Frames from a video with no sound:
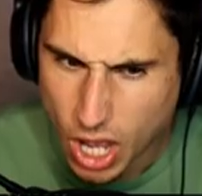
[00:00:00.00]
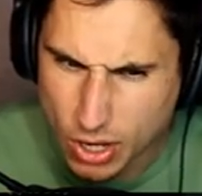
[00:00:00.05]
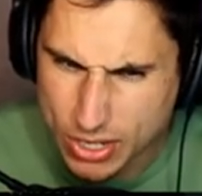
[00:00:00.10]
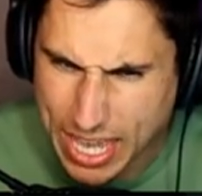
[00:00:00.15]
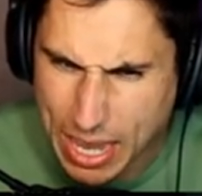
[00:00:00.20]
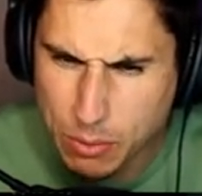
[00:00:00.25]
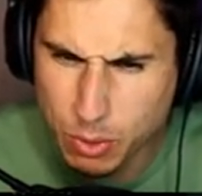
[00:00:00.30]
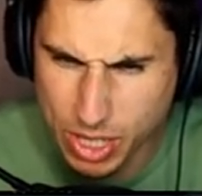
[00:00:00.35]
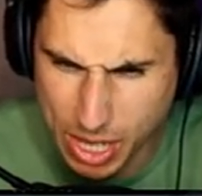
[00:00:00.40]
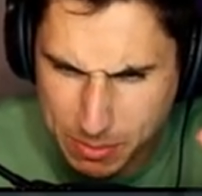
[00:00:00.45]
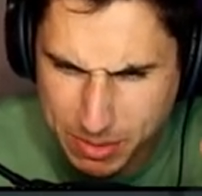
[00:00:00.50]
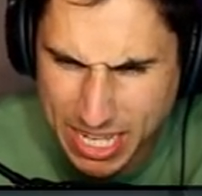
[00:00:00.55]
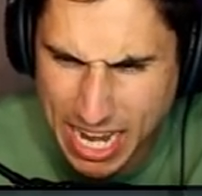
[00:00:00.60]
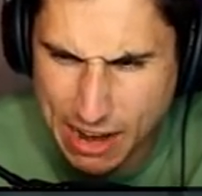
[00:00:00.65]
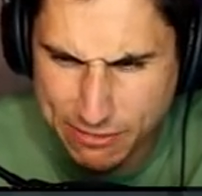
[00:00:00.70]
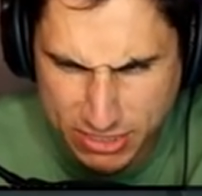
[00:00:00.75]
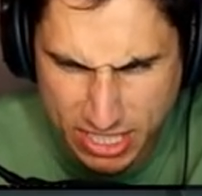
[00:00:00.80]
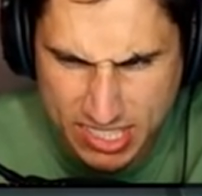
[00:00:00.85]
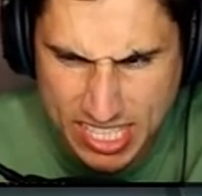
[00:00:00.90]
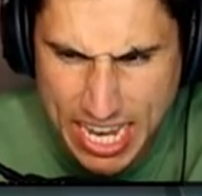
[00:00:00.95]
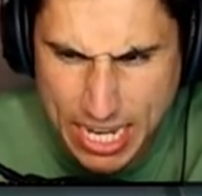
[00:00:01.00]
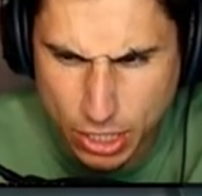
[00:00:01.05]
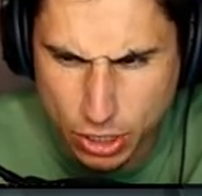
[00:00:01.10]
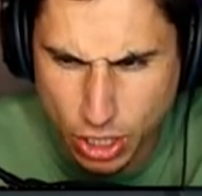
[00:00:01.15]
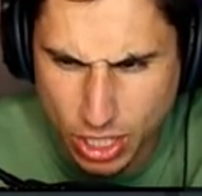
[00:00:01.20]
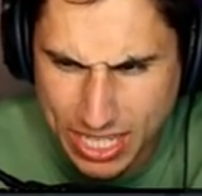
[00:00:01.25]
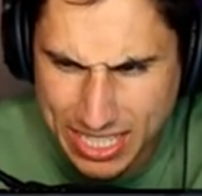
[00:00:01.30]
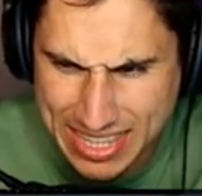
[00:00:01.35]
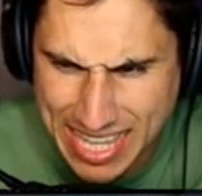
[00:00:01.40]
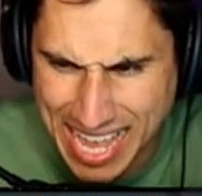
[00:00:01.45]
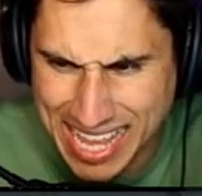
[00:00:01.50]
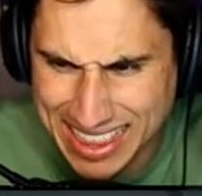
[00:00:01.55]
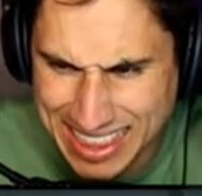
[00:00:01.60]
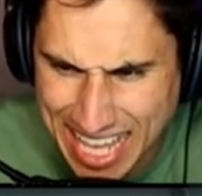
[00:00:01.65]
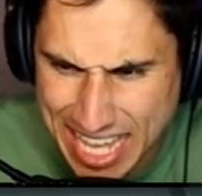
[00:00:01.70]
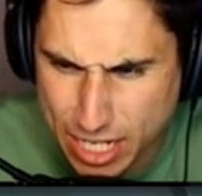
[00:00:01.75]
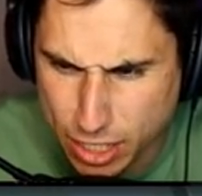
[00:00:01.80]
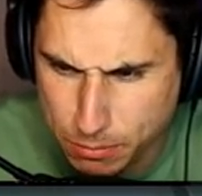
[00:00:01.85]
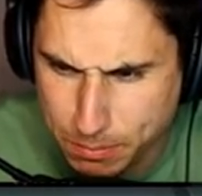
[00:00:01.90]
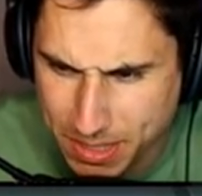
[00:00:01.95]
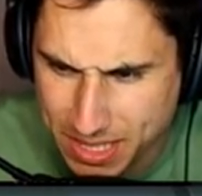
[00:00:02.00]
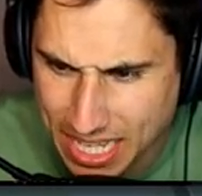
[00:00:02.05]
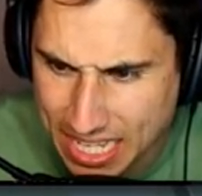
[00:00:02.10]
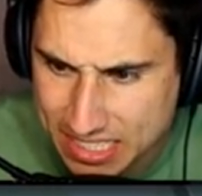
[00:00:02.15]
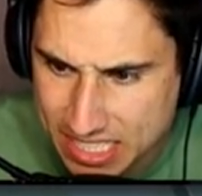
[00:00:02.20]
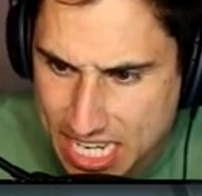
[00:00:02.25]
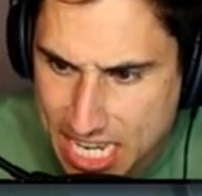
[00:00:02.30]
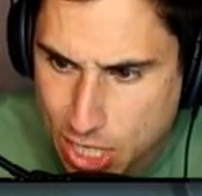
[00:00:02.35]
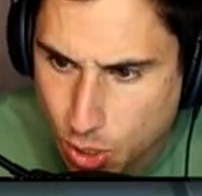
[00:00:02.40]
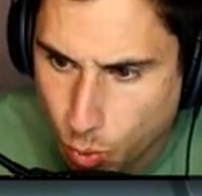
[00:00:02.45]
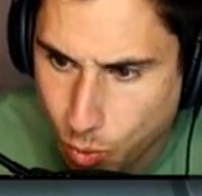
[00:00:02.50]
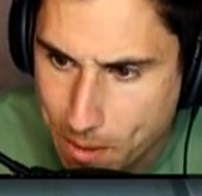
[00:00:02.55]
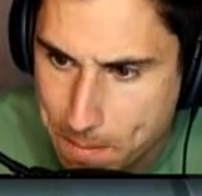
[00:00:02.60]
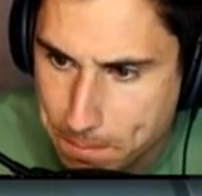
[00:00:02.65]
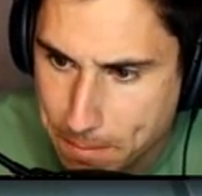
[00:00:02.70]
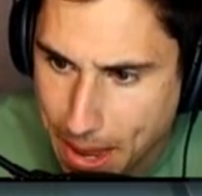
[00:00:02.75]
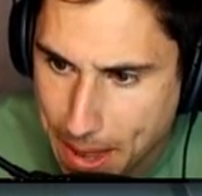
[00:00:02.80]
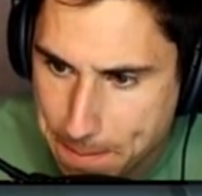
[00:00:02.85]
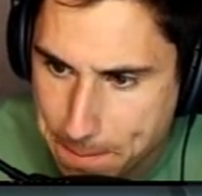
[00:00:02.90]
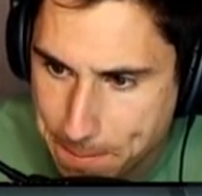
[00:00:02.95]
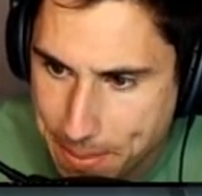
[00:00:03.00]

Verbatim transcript: okay. Well, I'm going to have to take a look at that later, but let's equip my